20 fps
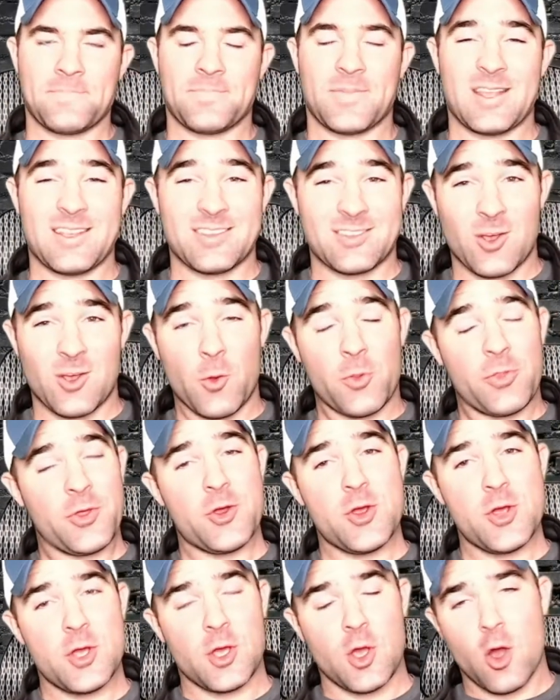So there
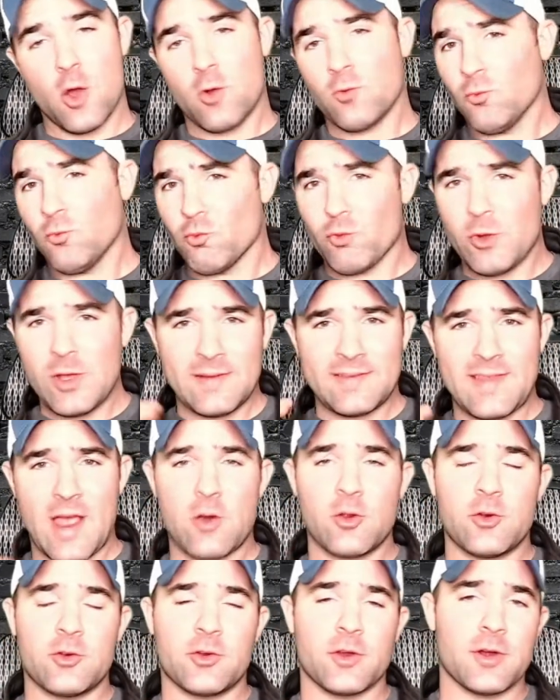you go, real down
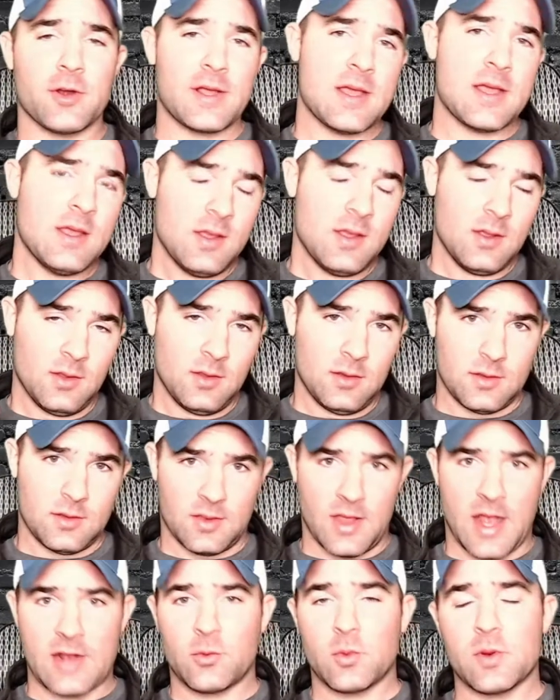and dirty.
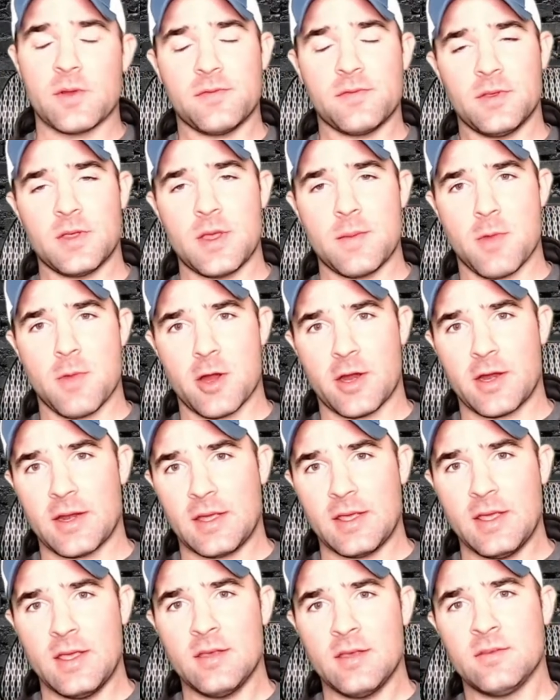That's what affiliate marketing
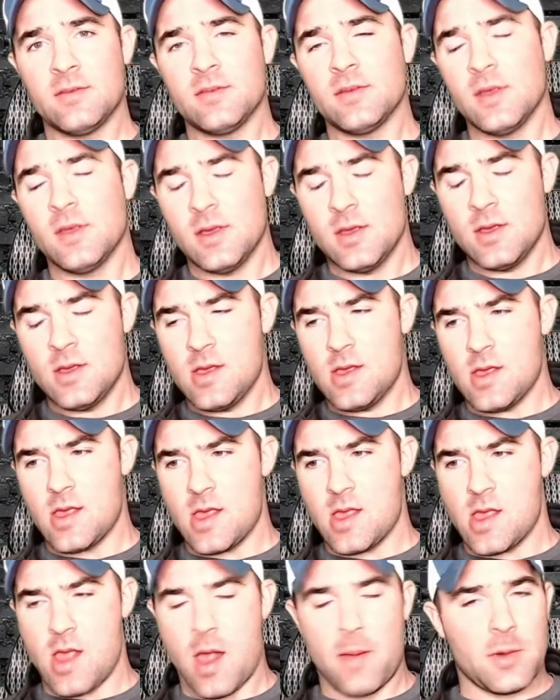is.
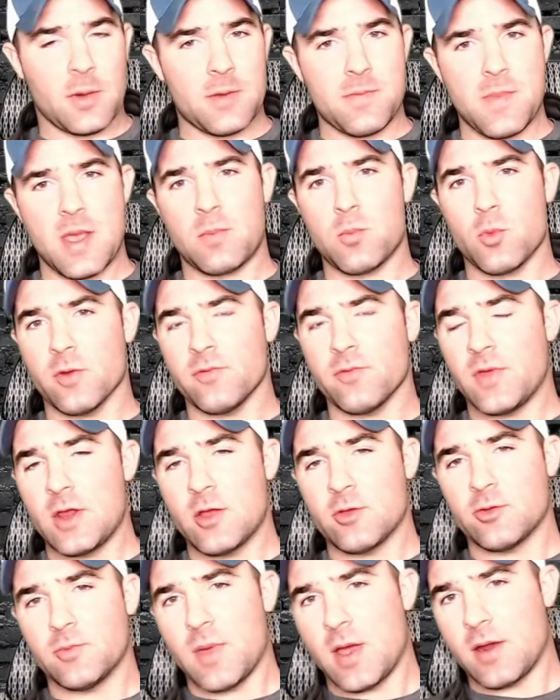And I'm going to make more
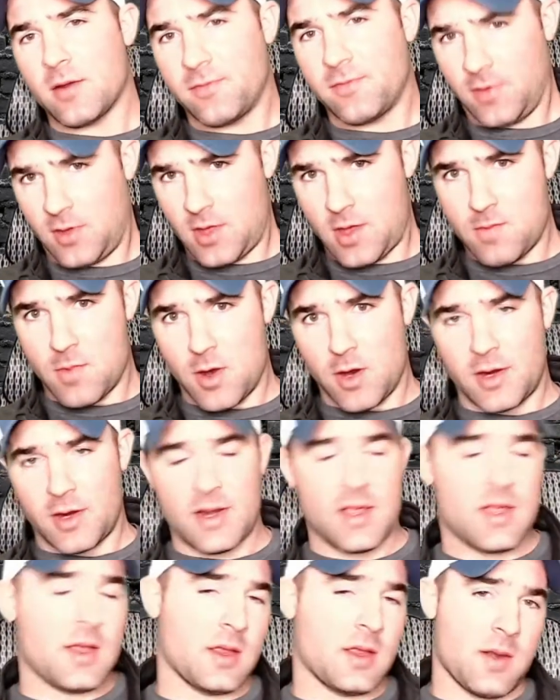videos about affiliate
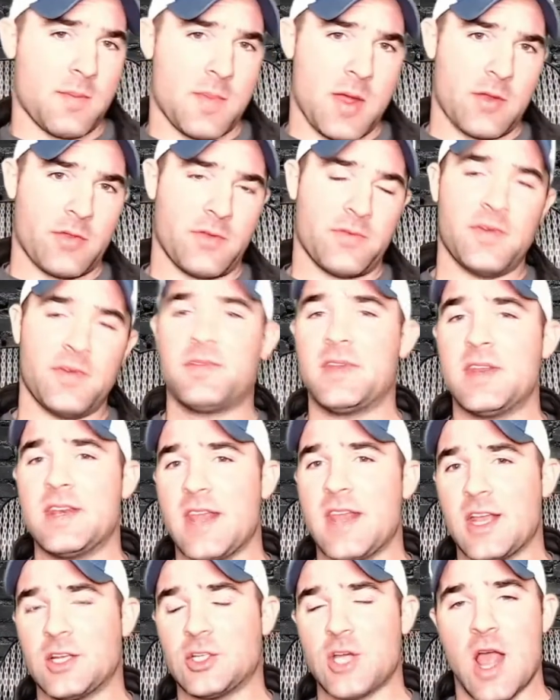marketing and about the 15
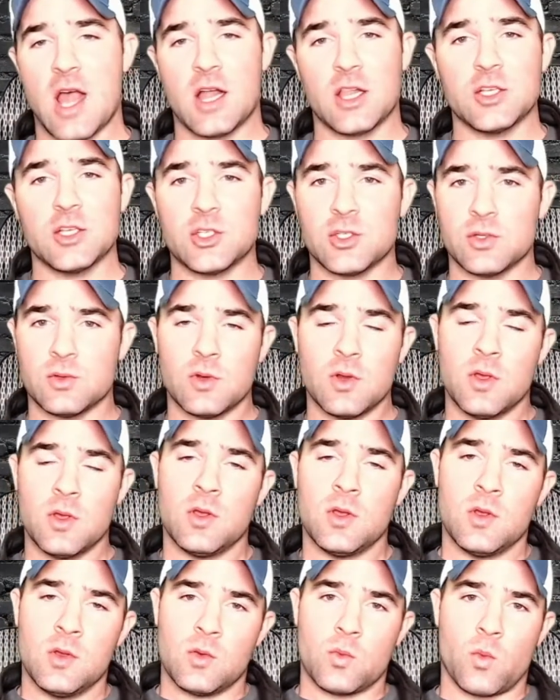day challenge and
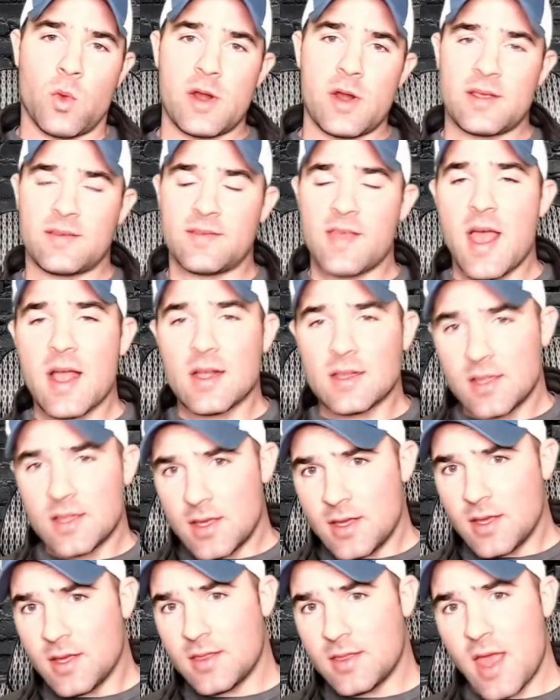what
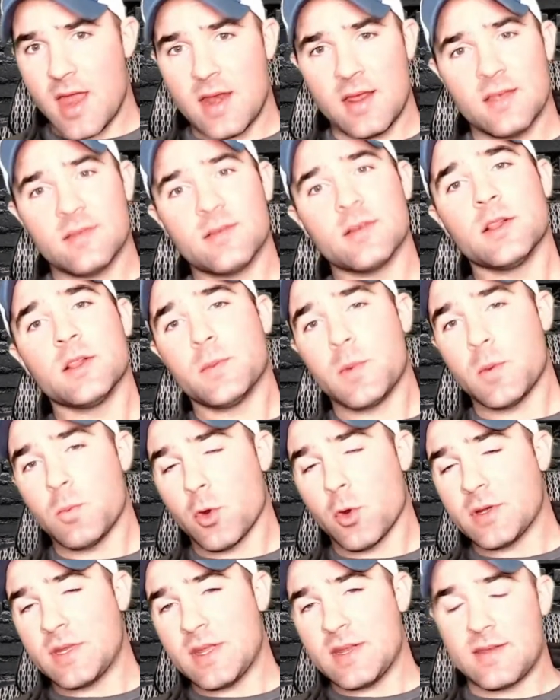exactly that is in a little bit
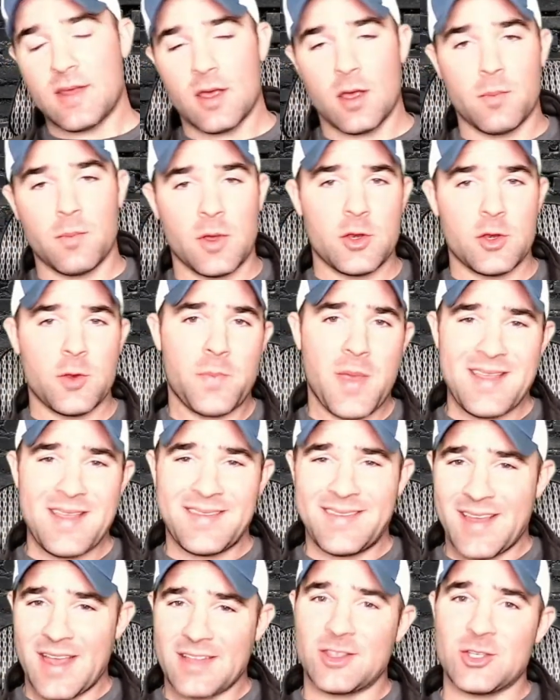more detail, but you
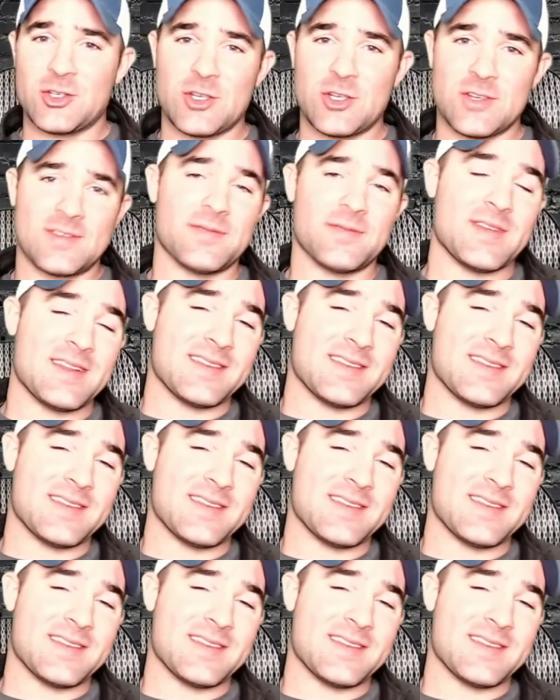basically got the gist of it